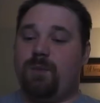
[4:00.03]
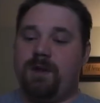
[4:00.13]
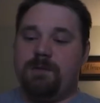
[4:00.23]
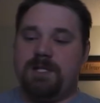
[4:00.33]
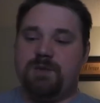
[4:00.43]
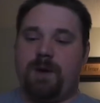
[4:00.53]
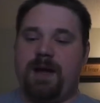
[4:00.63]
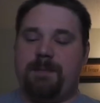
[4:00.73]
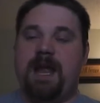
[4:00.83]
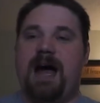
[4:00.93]
one of the reasons why
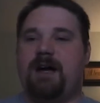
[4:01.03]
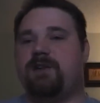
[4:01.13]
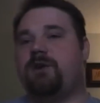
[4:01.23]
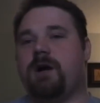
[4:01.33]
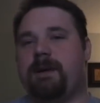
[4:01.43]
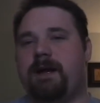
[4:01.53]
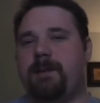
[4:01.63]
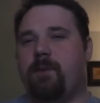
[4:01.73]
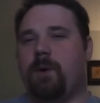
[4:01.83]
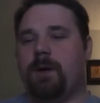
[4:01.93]
I'm not gonna talk about any
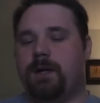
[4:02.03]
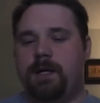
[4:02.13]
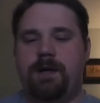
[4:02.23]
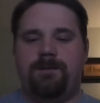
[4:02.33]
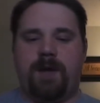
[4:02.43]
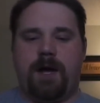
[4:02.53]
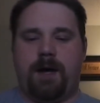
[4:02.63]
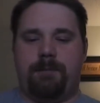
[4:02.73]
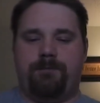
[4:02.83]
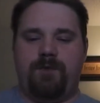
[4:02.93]
more,
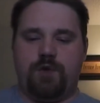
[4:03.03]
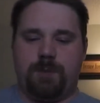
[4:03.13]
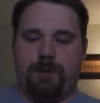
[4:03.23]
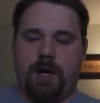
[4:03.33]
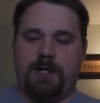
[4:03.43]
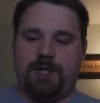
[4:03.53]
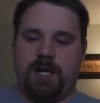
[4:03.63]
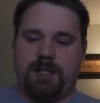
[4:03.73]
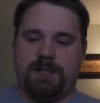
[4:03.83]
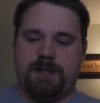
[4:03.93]
future
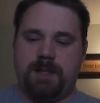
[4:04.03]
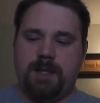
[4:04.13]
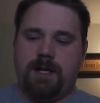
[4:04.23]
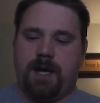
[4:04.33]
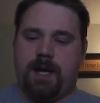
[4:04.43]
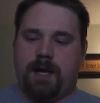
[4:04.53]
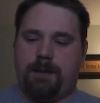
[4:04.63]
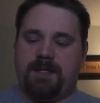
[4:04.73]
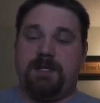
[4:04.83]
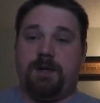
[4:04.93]
projects,
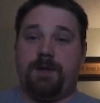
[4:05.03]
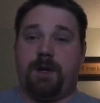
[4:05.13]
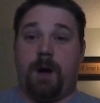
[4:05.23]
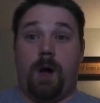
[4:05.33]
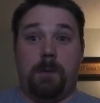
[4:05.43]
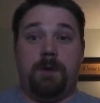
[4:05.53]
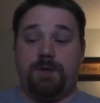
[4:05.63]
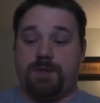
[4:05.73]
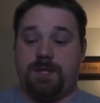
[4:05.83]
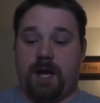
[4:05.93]
until they're
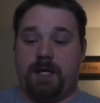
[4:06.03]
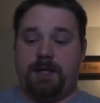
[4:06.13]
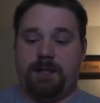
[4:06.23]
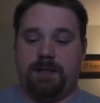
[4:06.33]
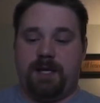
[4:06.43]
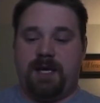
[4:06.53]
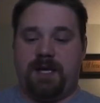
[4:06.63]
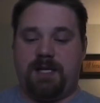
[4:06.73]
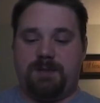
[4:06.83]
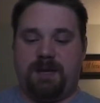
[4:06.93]
almost done,
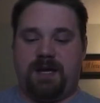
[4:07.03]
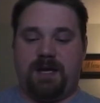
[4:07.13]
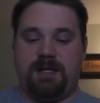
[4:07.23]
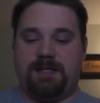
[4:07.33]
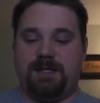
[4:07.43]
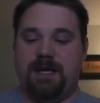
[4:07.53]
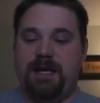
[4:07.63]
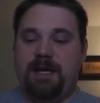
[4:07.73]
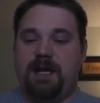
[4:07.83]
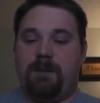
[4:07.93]
is because,
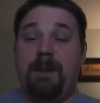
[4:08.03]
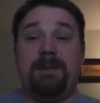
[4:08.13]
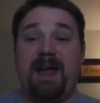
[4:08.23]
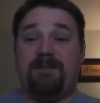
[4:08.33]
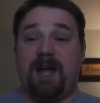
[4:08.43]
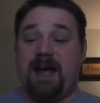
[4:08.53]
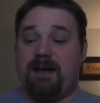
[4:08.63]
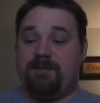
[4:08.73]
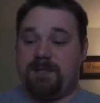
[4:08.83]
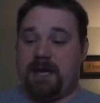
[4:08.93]
you know, people have
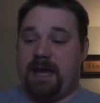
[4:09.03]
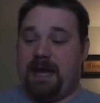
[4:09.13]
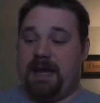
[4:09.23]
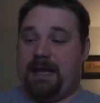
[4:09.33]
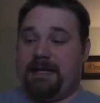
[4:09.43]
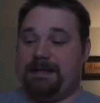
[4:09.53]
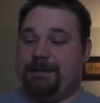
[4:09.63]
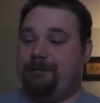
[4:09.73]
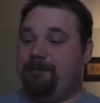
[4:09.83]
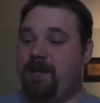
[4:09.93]
lives, and,
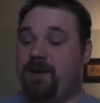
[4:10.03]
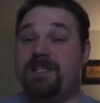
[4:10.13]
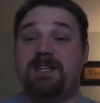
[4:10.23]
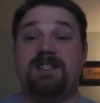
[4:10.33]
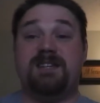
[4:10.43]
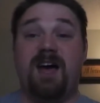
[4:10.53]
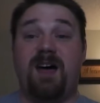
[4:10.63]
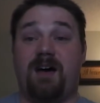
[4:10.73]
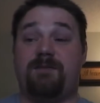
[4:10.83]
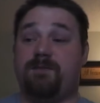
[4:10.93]
you know, it's
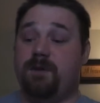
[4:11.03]
tough.